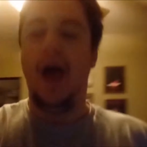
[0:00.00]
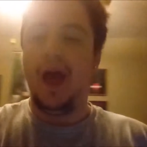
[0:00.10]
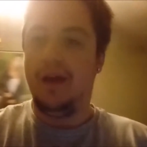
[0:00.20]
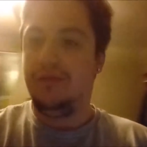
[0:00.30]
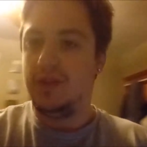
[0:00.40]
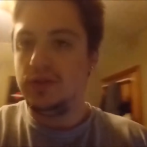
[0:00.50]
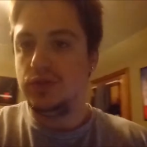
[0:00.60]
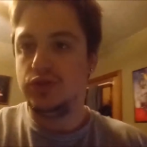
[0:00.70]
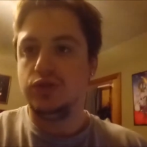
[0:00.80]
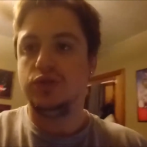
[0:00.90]

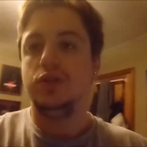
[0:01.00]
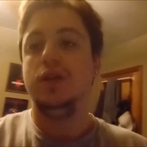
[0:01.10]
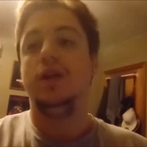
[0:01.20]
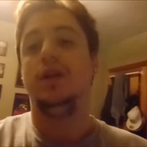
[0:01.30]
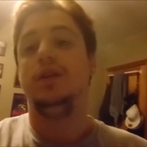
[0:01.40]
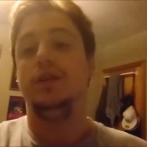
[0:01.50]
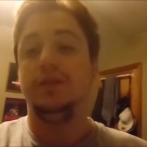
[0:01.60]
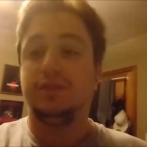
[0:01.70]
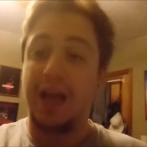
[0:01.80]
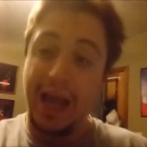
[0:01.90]
Evan,
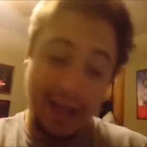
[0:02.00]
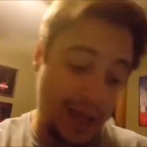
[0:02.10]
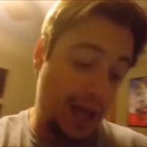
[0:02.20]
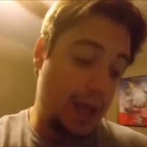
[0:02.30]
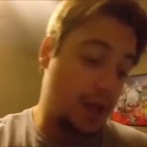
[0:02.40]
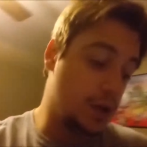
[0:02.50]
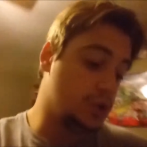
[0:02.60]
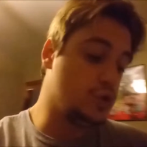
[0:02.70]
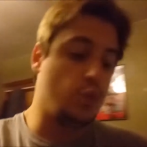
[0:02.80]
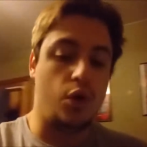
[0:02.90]

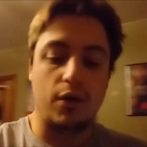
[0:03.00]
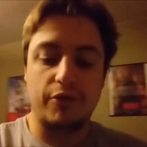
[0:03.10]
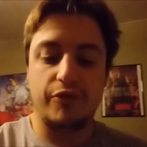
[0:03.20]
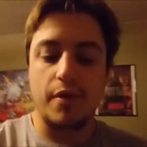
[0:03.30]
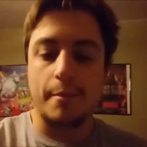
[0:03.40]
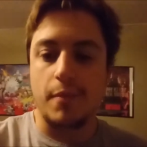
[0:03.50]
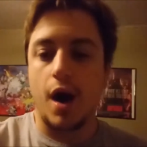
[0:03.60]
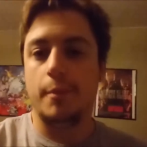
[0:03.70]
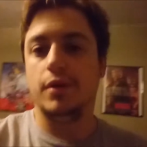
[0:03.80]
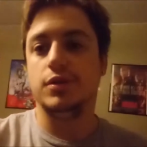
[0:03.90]
aka Dwarf
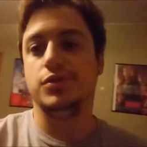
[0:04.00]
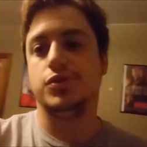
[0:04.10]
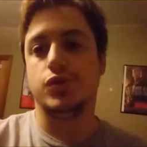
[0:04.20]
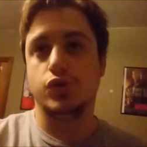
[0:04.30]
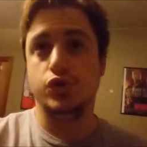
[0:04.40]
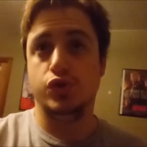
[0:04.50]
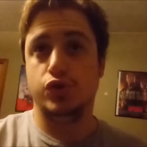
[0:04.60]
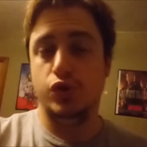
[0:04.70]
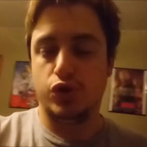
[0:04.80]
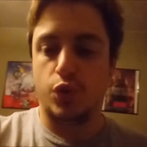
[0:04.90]
Mamba's
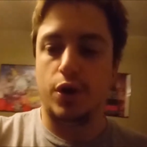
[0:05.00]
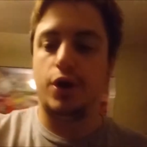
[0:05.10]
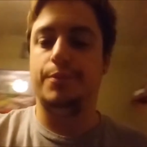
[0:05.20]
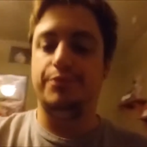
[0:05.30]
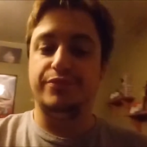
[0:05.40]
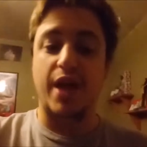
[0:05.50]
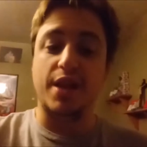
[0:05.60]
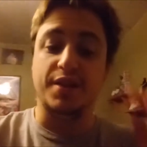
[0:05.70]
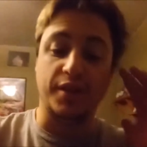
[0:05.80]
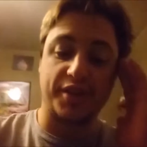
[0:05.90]
Twitter,
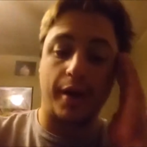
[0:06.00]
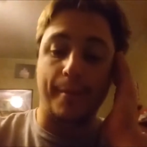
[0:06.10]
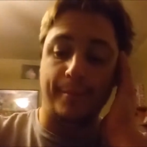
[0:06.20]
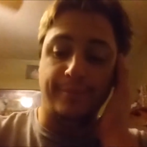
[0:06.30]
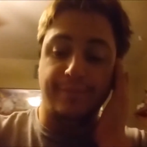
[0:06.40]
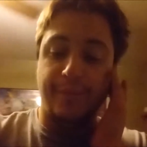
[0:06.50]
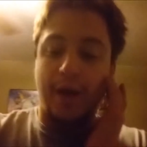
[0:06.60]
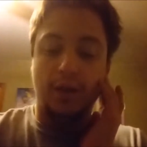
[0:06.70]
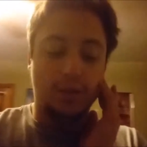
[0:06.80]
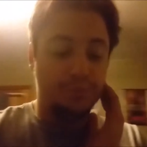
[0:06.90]
then tell um,
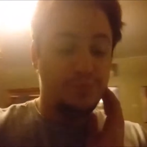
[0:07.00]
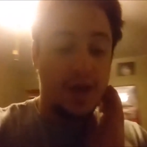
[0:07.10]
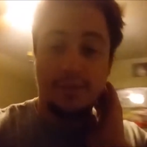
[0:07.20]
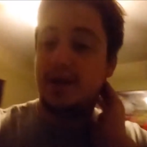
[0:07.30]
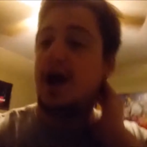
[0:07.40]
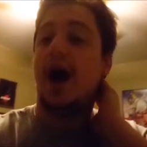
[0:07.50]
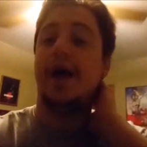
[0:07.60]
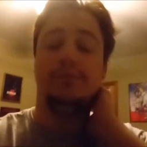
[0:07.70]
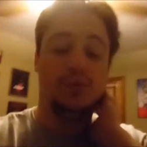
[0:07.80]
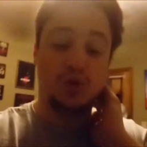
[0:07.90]
him that I
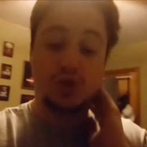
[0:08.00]
am